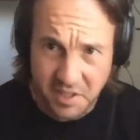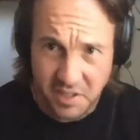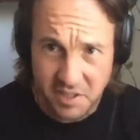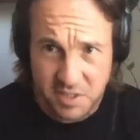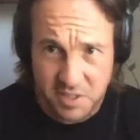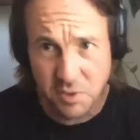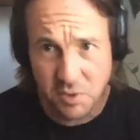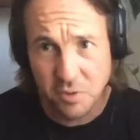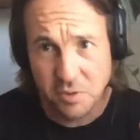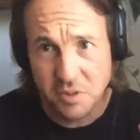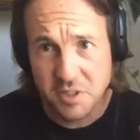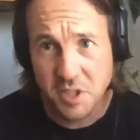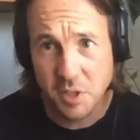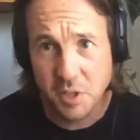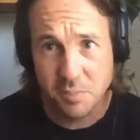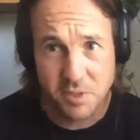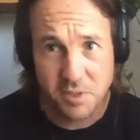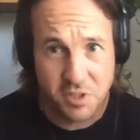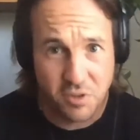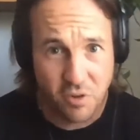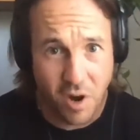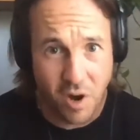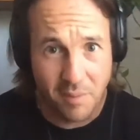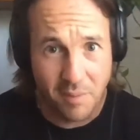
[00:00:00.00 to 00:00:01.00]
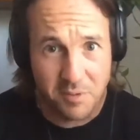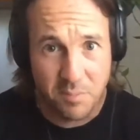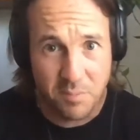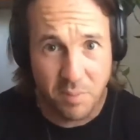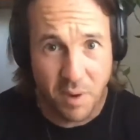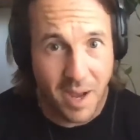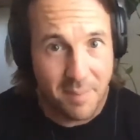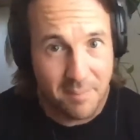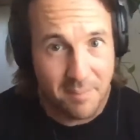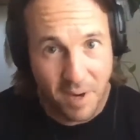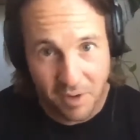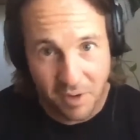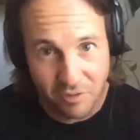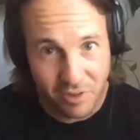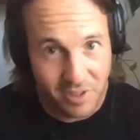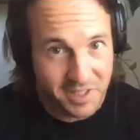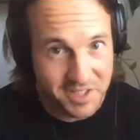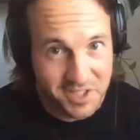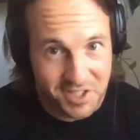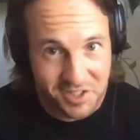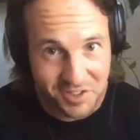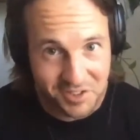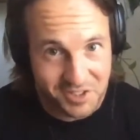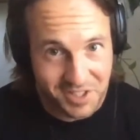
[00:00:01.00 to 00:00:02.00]
but also prescribed by my
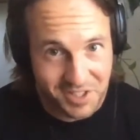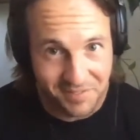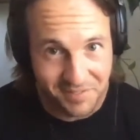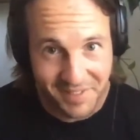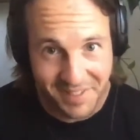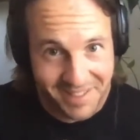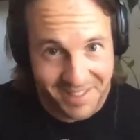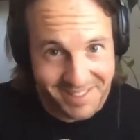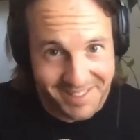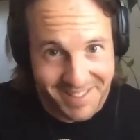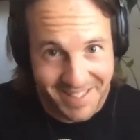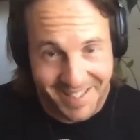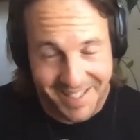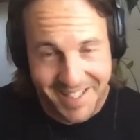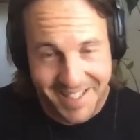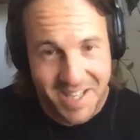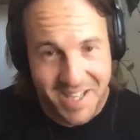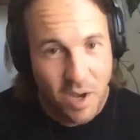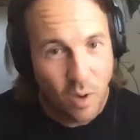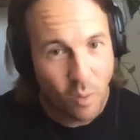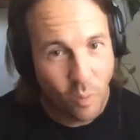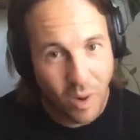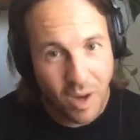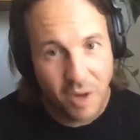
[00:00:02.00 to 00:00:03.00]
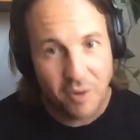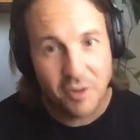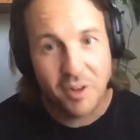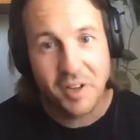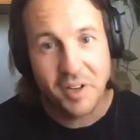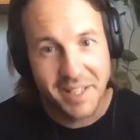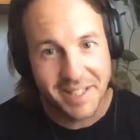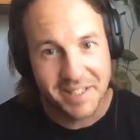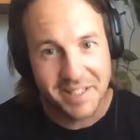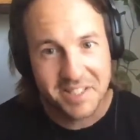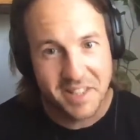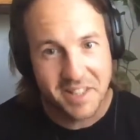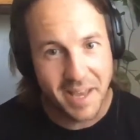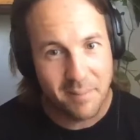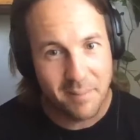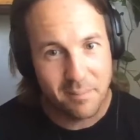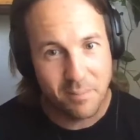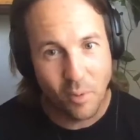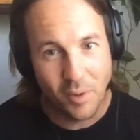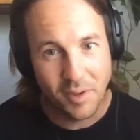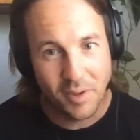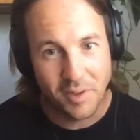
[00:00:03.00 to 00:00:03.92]
religion or something like that? Why would I get to that point